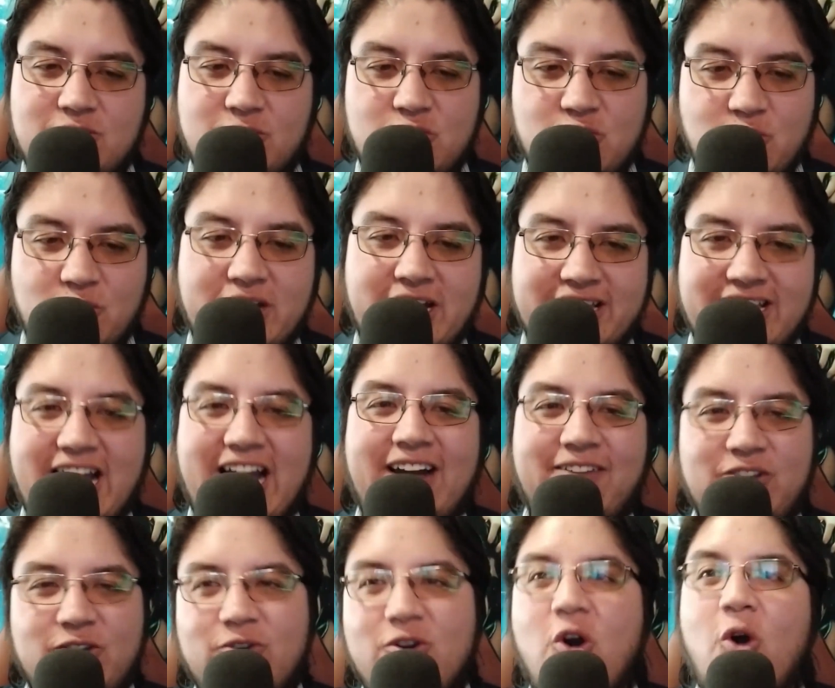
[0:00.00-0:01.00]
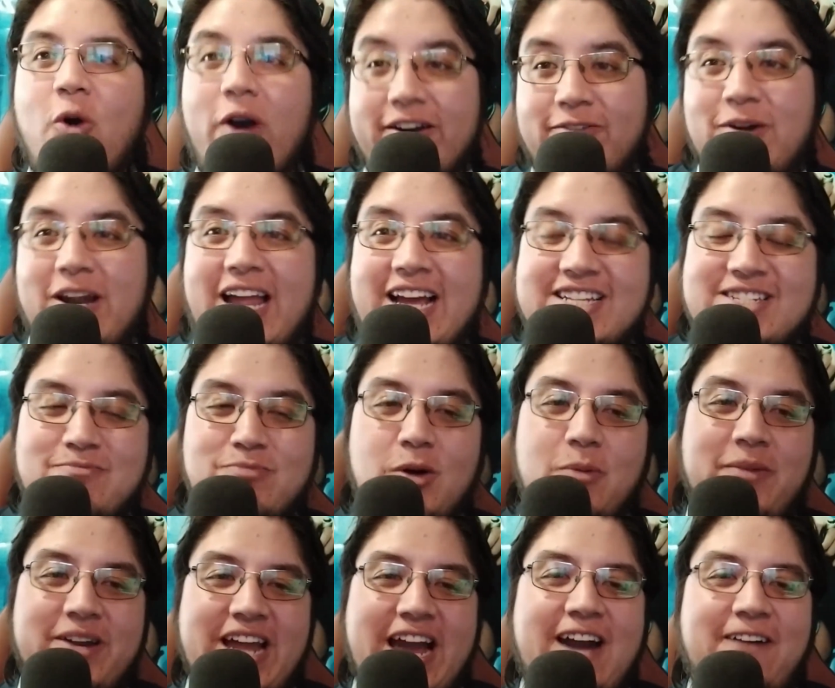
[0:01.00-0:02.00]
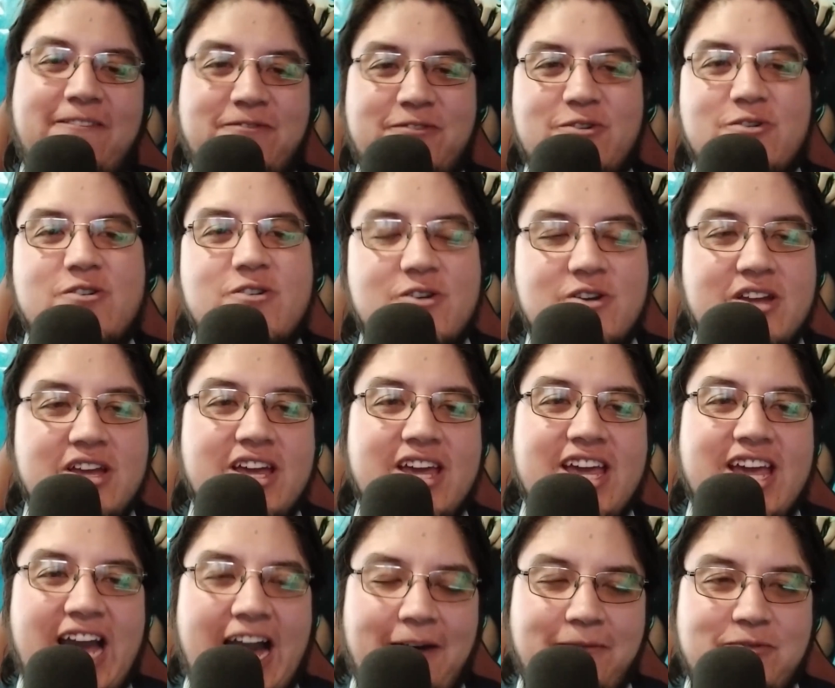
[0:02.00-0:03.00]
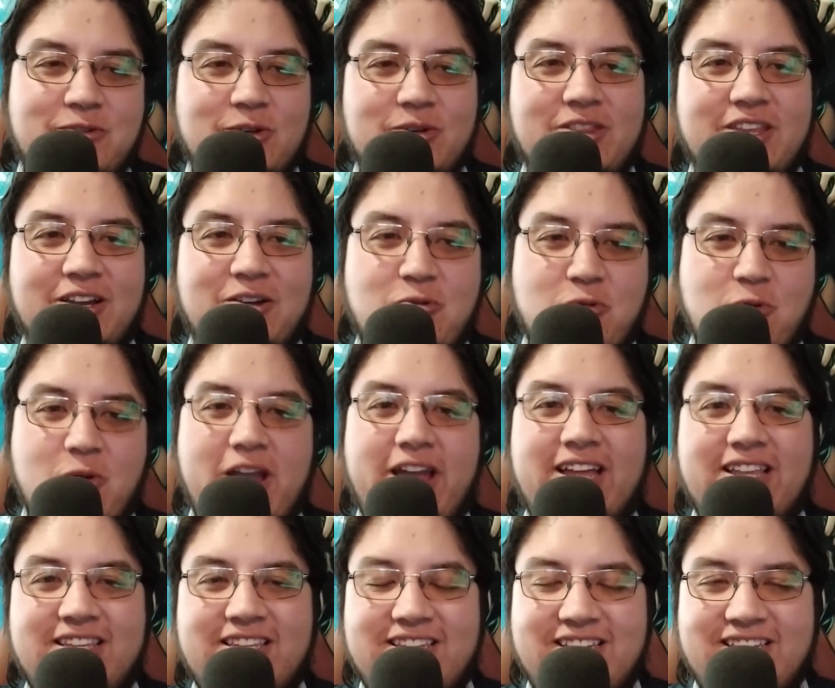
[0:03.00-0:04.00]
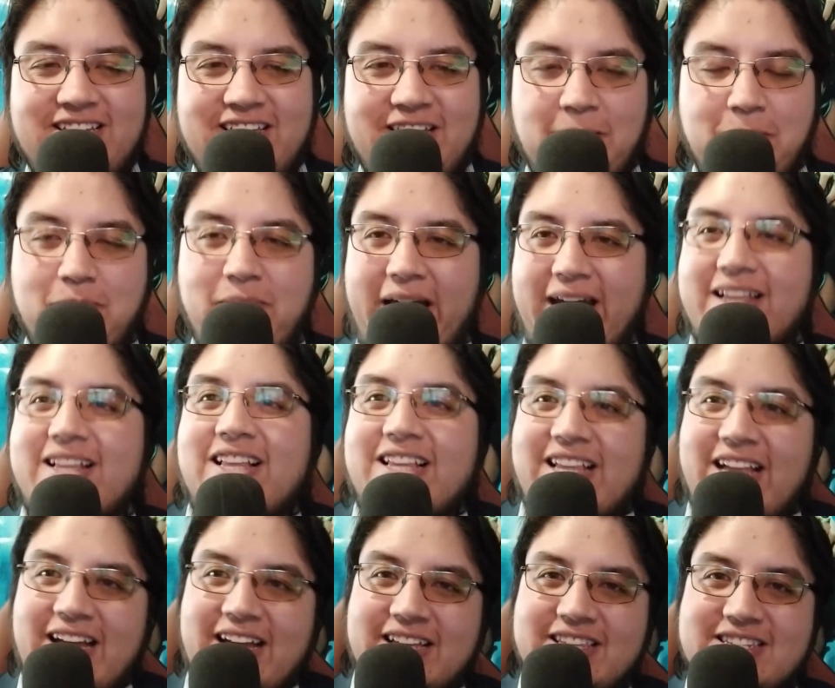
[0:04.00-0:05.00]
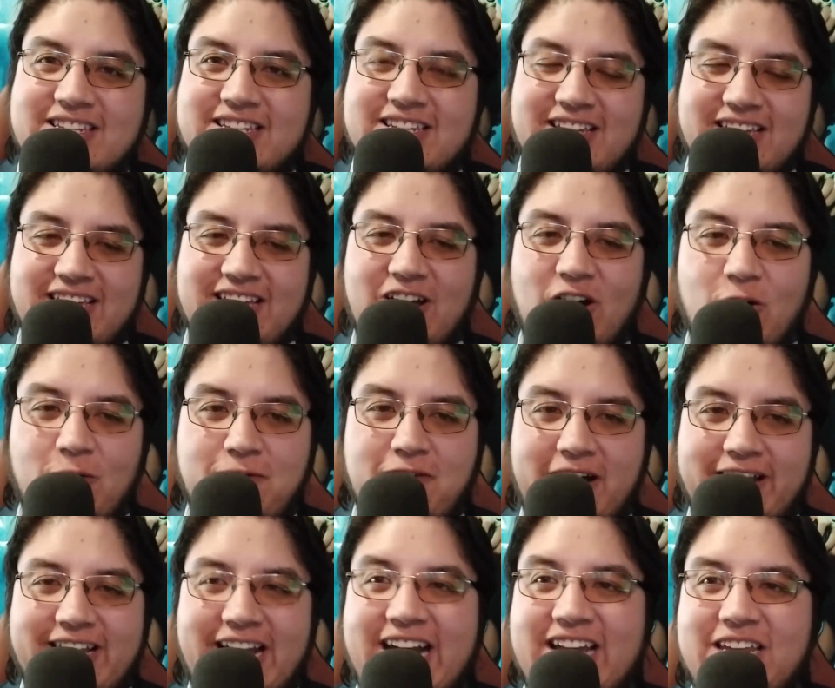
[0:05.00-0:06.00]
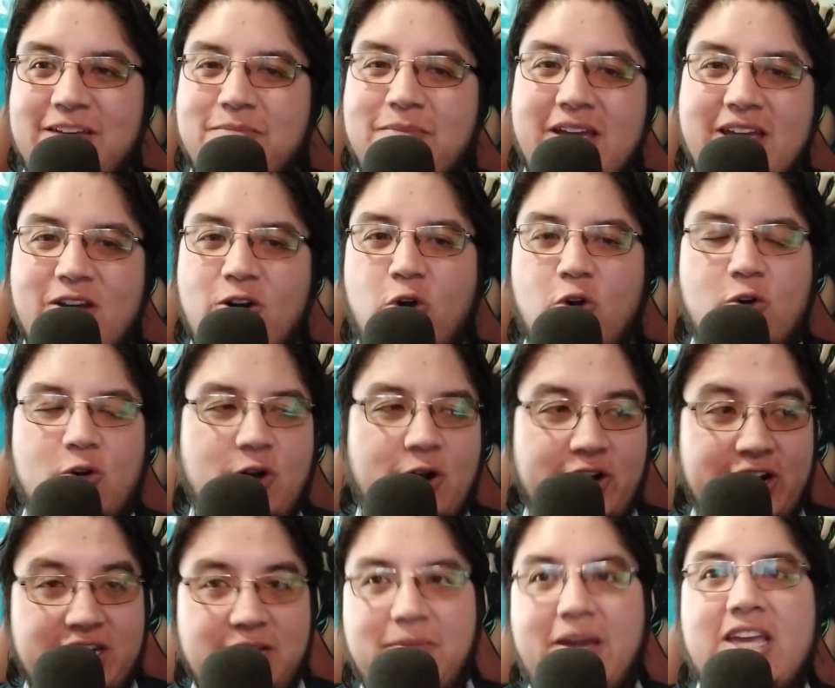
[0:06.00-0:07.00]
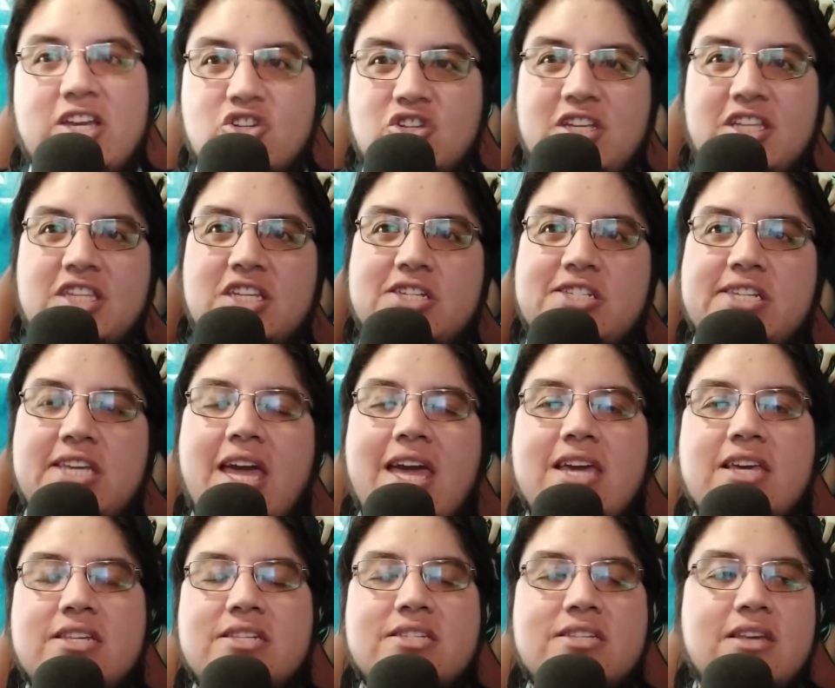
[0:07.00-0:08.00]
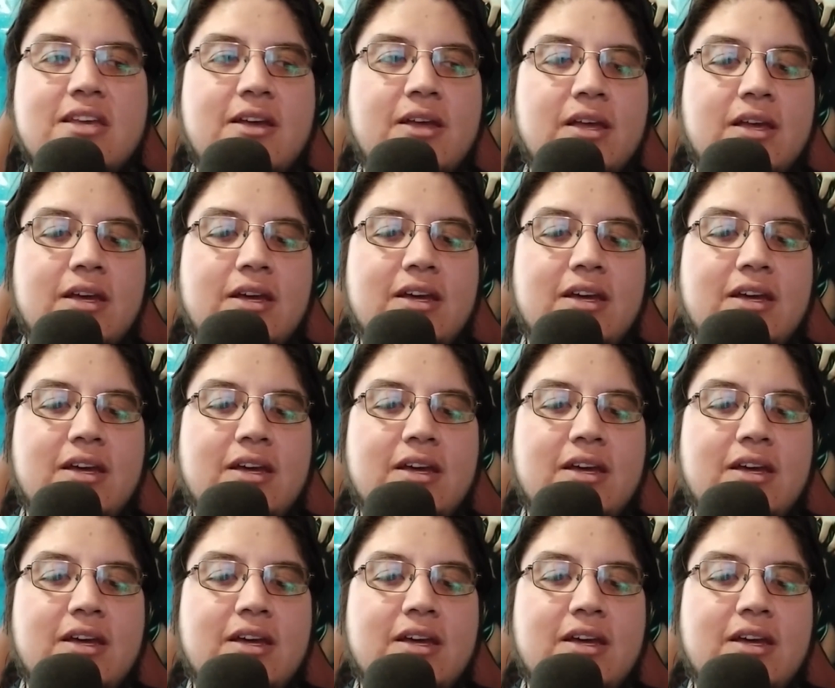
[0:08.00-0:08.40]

so you can have, you know, a relaxing moment after the grand battle that of an anime or an animation in this case.